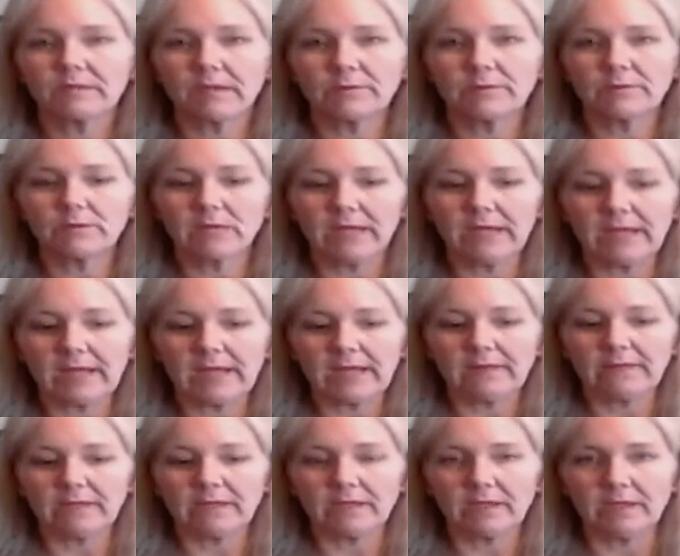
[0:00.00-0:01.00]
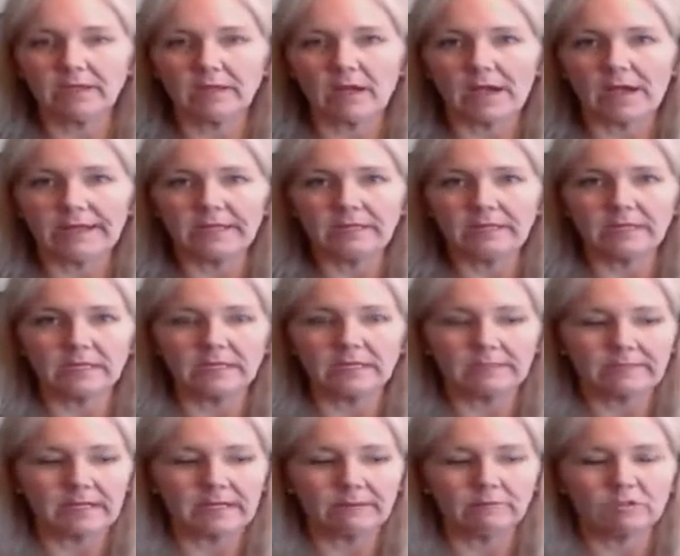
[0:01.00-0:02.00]
be great. And then I can link
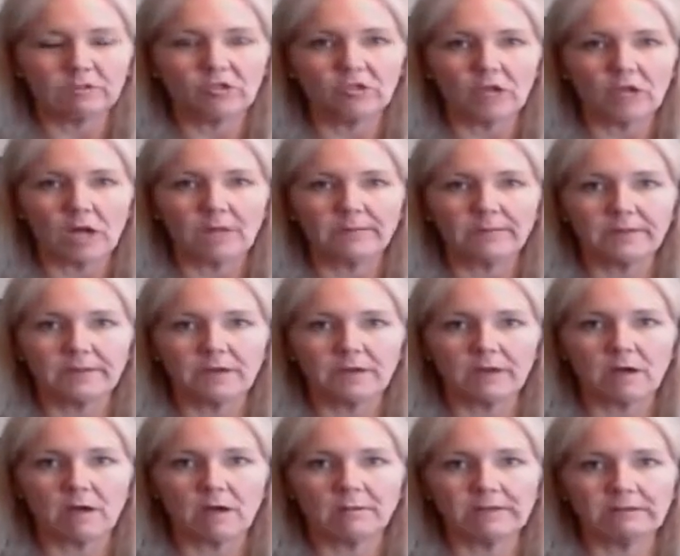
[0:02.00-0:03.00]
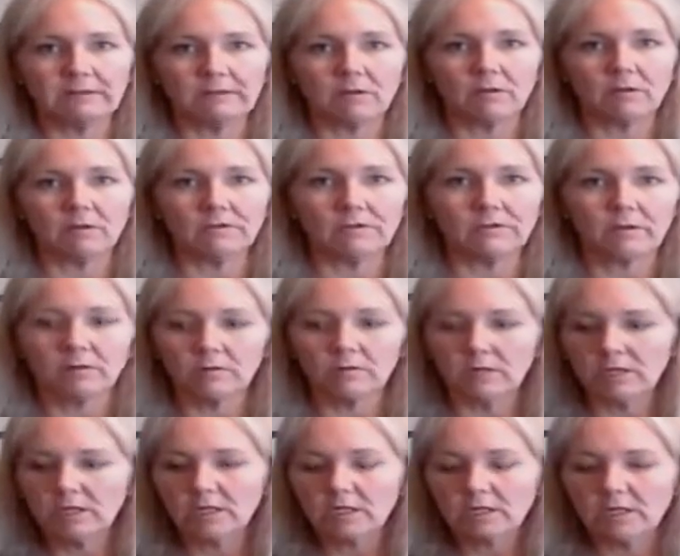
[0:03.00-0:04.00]
Tamara's shop in the comments also.
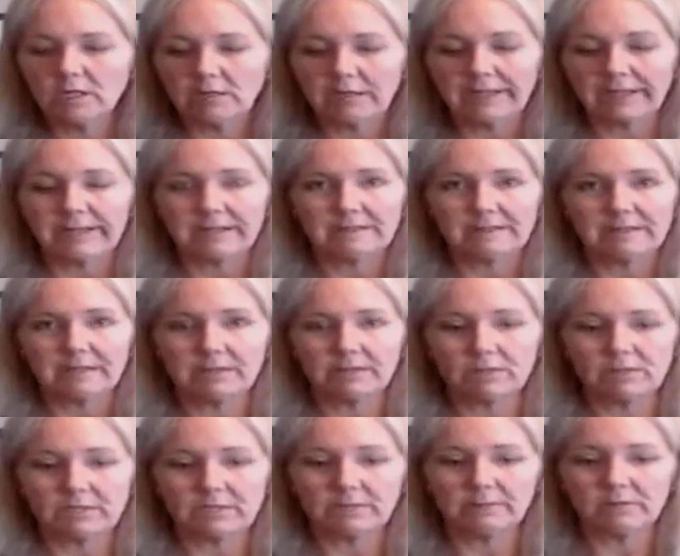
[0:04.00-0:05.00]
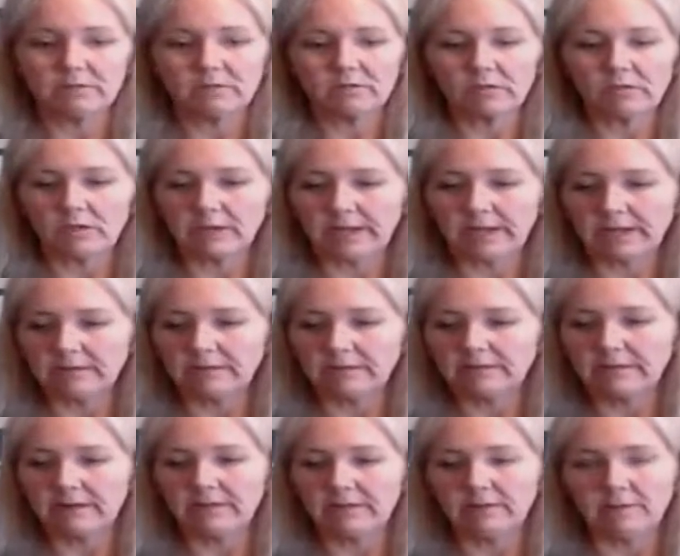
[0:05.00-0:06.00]
Like I said, her tumblers are hands
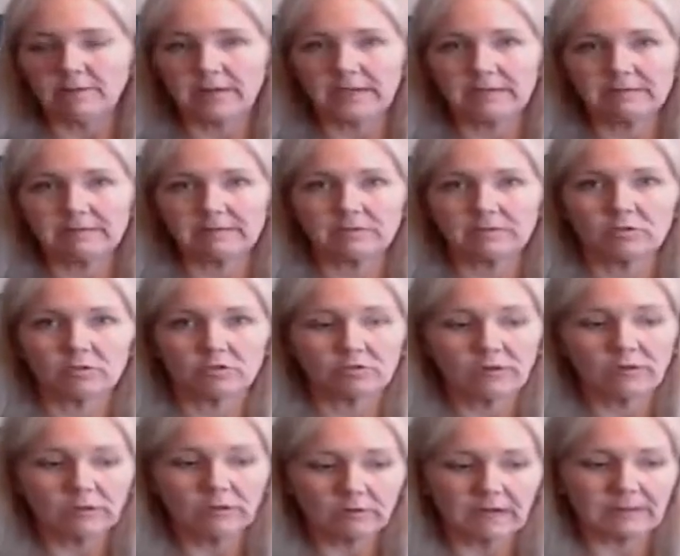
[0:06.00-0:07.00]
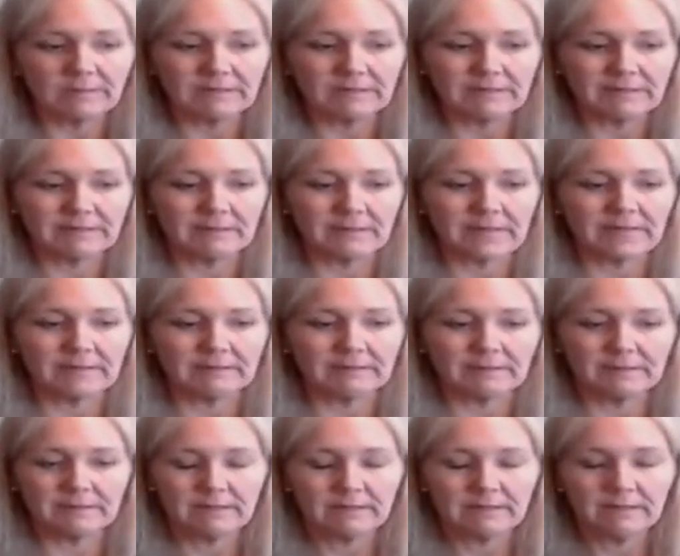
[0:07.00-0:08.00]
down the best. Her shrink wrap is the best.
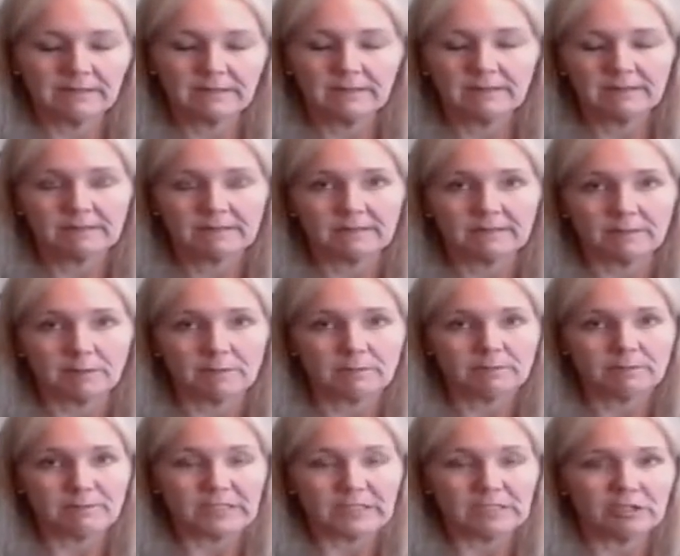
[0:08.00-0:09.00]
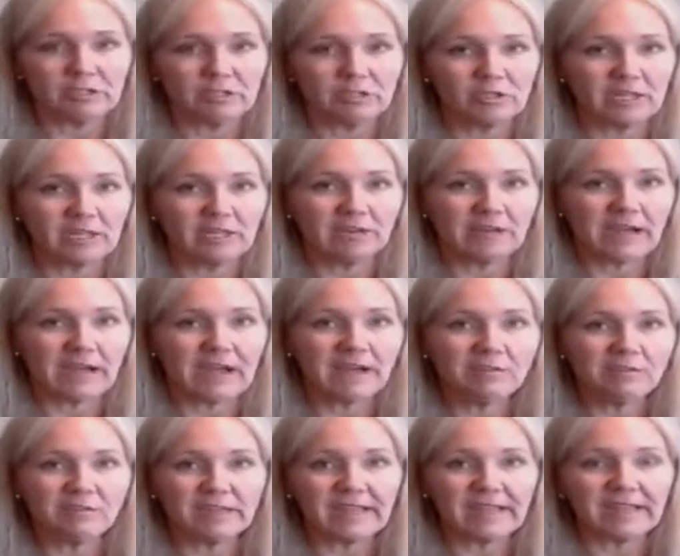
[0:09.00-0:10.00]
So make sure you check her
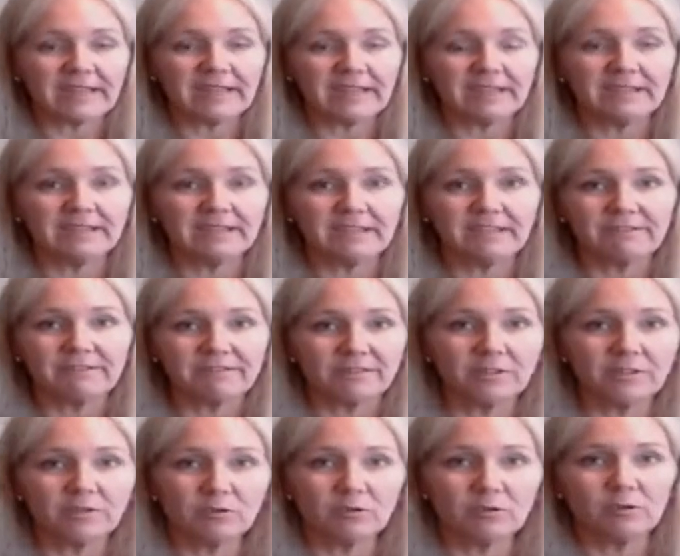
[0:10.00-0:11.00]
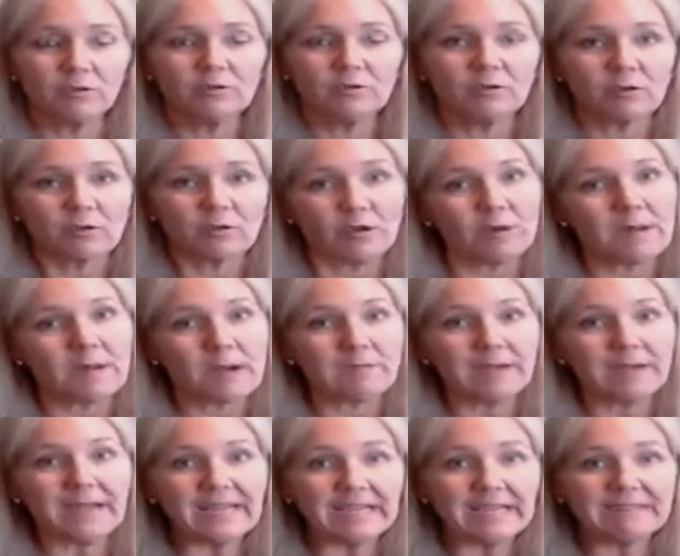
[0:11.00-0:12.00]
out. And if you don't know about
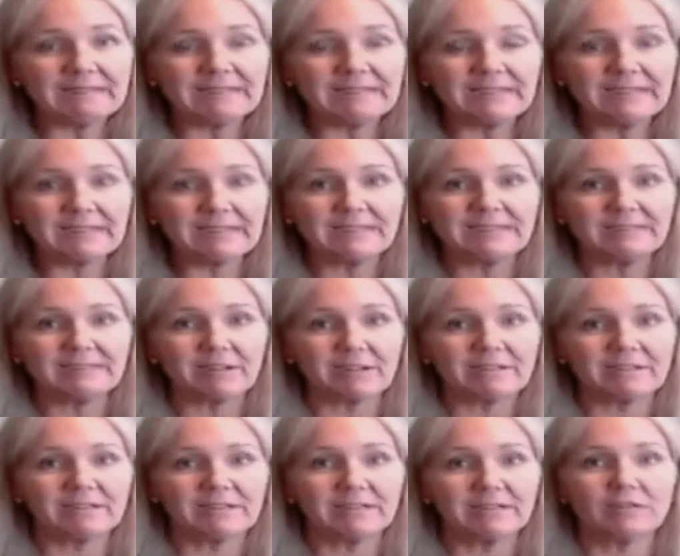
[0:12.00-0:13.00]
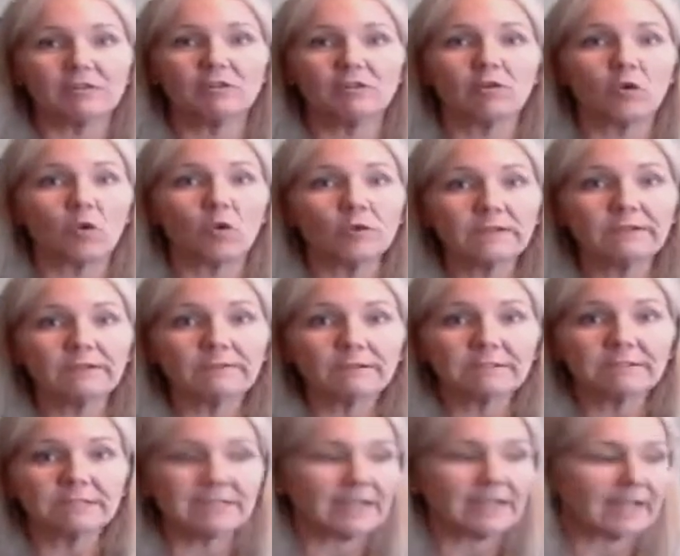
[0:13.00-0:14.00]
my Etsy, it's on sale only for
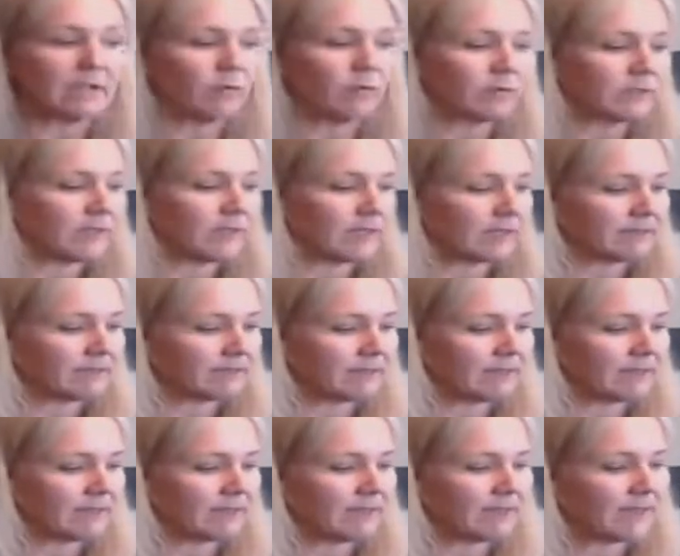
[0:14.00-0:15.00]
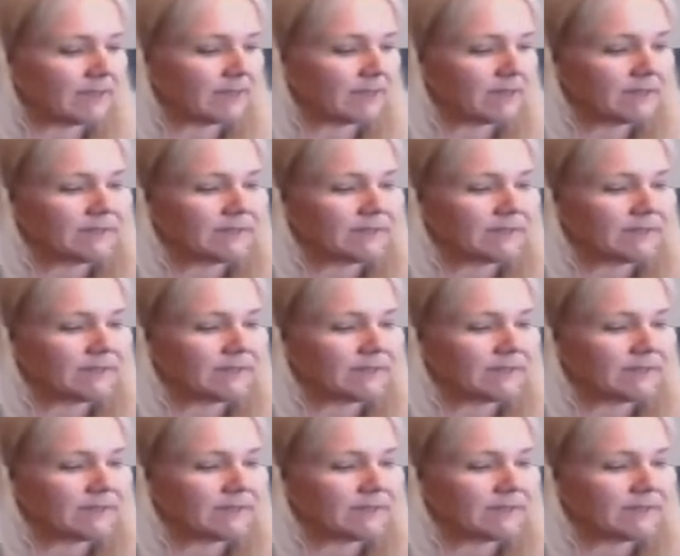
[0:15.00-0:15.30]
today. I will not extend it again.